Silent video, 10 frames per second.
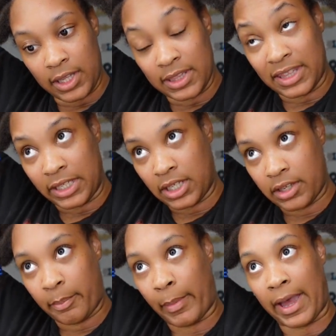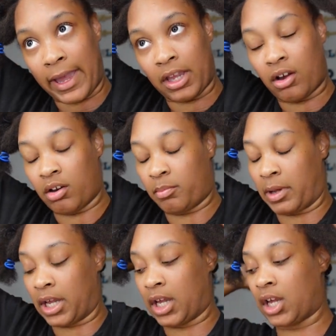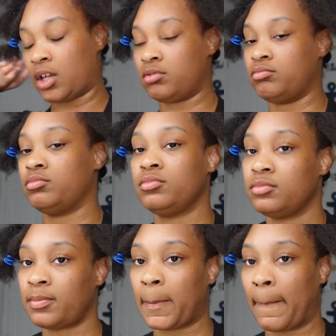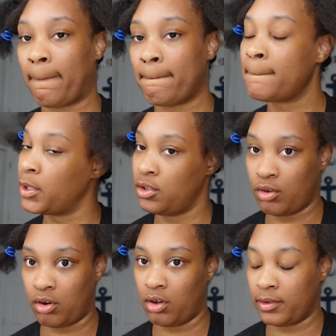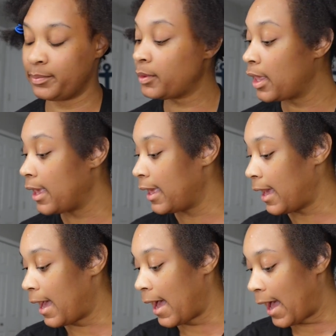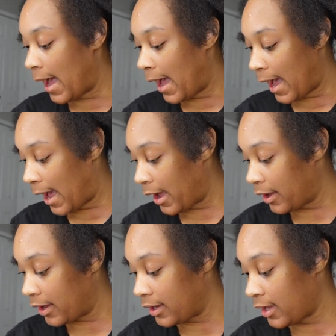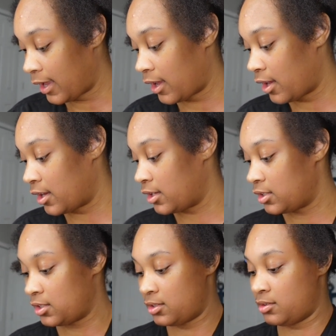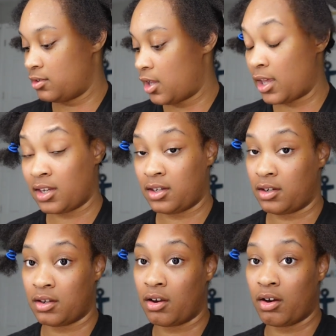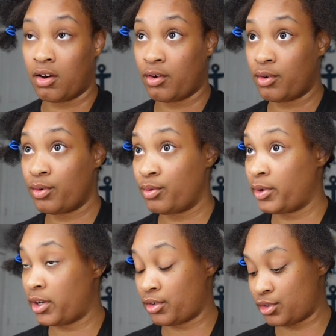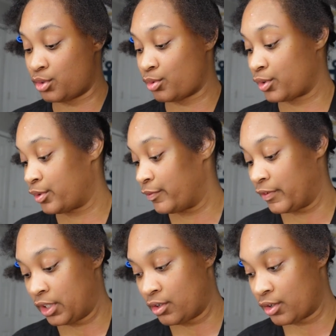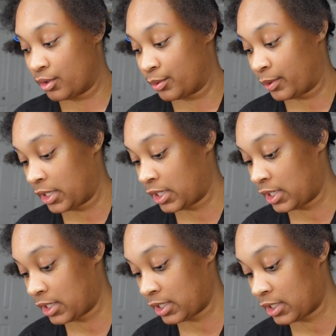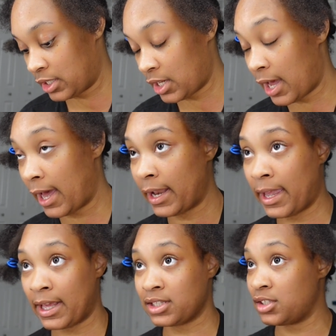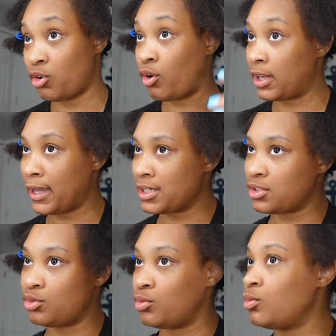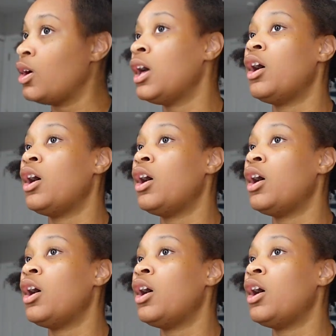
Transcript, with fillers: Then my, oh my God, y'all, I had edited a whole hair tutorial video, and I had to, all I had to do